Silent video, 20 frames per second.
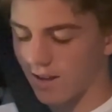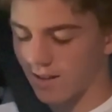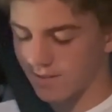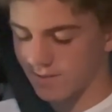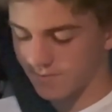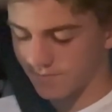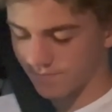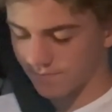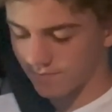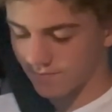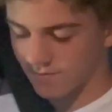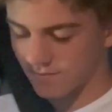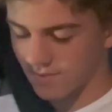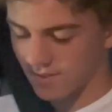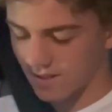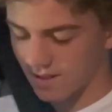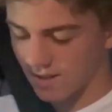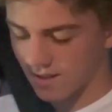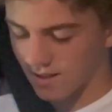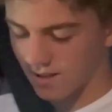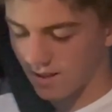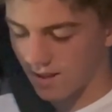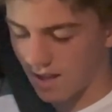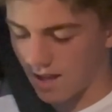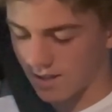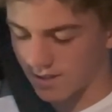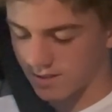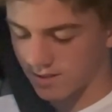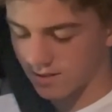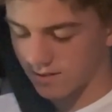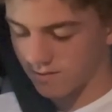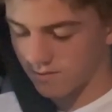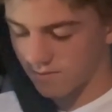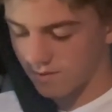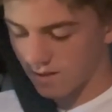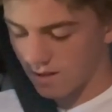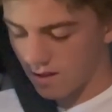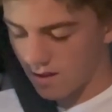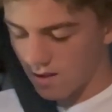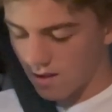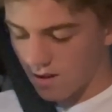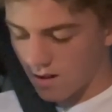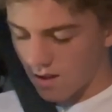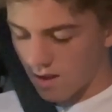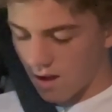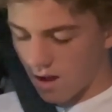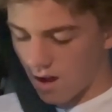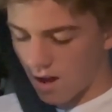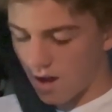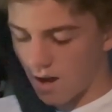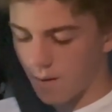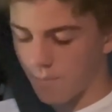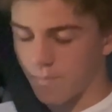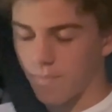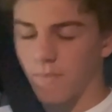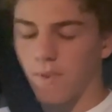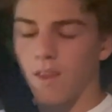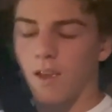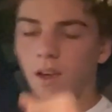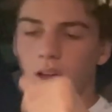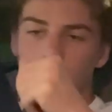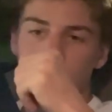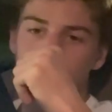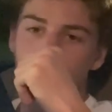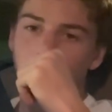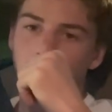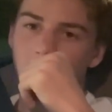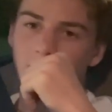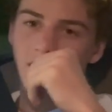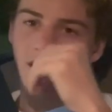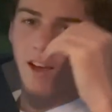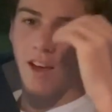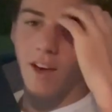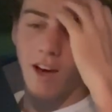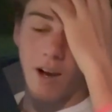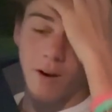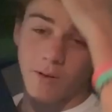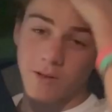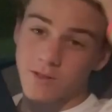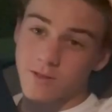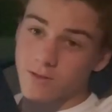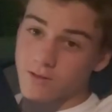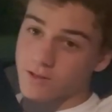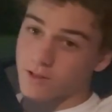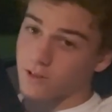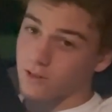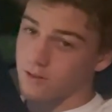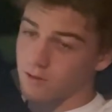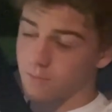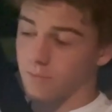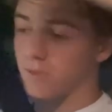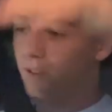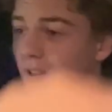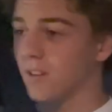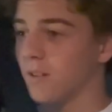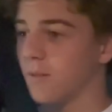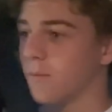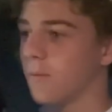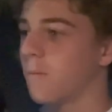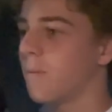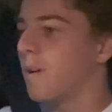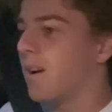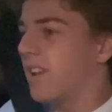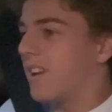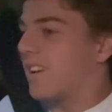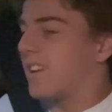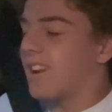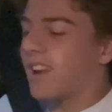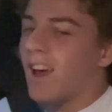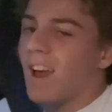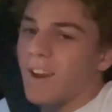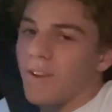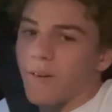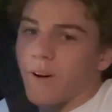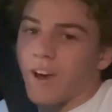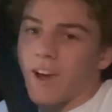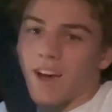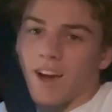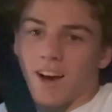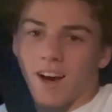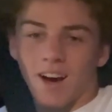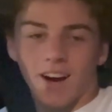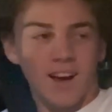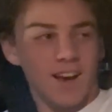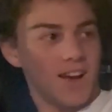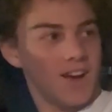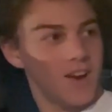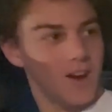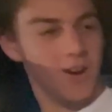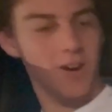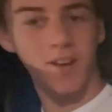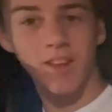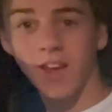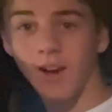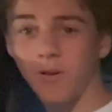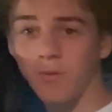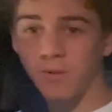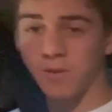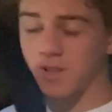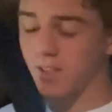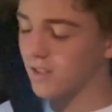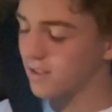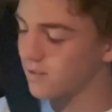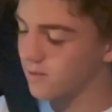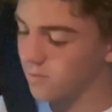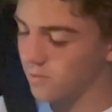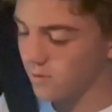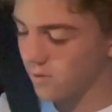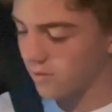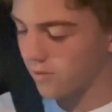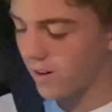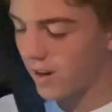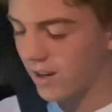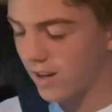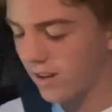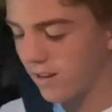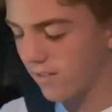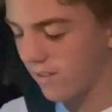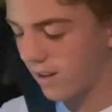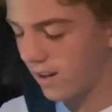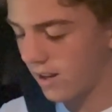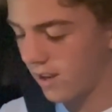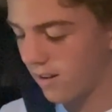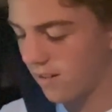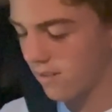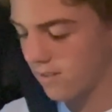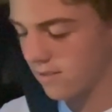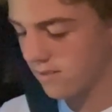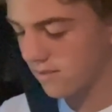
Georgia on my mind. Classic. Uh-huh. Um I wish it was something called Maryland on my mind. anyway, uh, yeah, we could. We're writing it right now.